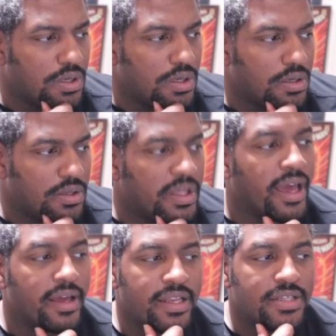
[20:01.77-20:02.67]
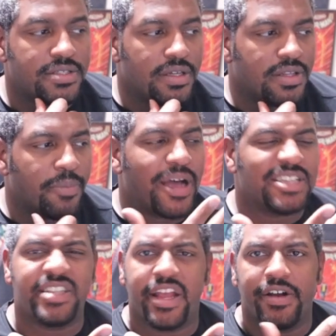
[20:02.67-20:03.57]
Yeah, it is the
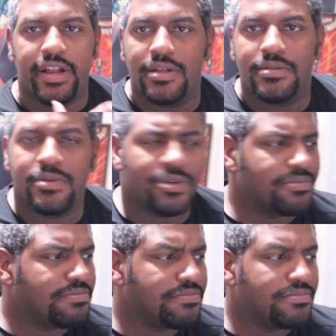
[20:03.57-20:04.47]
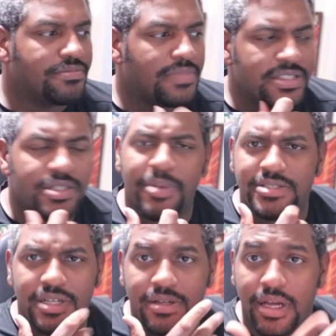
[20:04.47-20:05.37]
Posterity, or is it
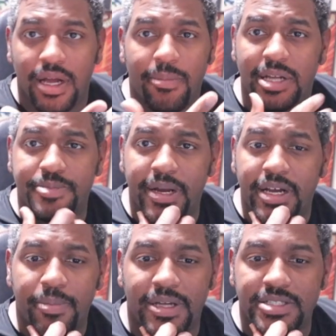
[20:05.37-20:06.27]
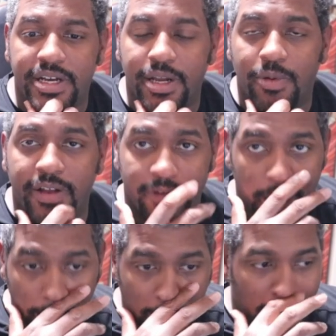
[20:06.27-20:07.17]
Posterity, whatever.
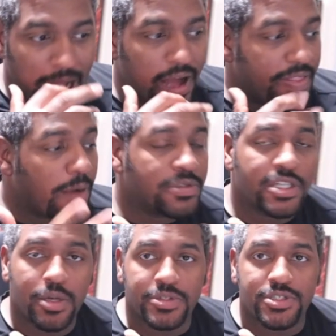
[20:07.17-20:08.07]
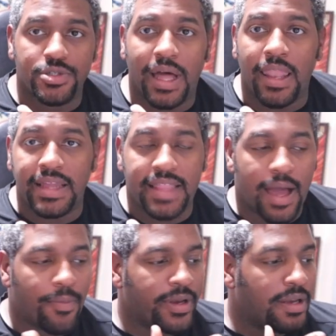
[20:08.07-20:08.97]
That one's a good one too. I like that
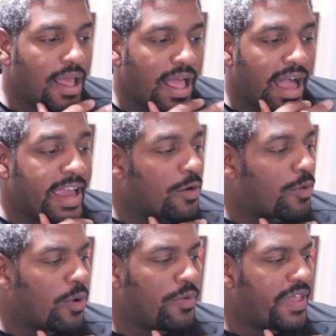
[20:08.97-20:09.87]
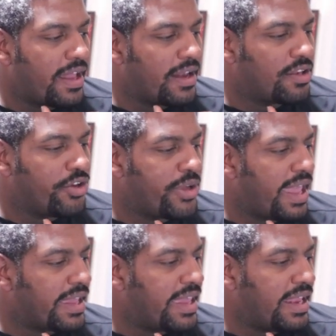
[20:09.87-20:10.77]
one. I got a roll that you
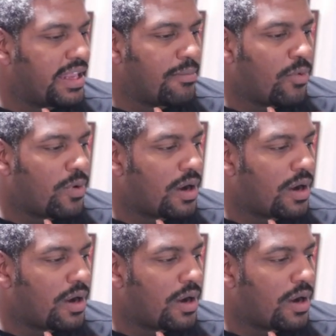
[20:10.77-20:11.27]
can't get anymore.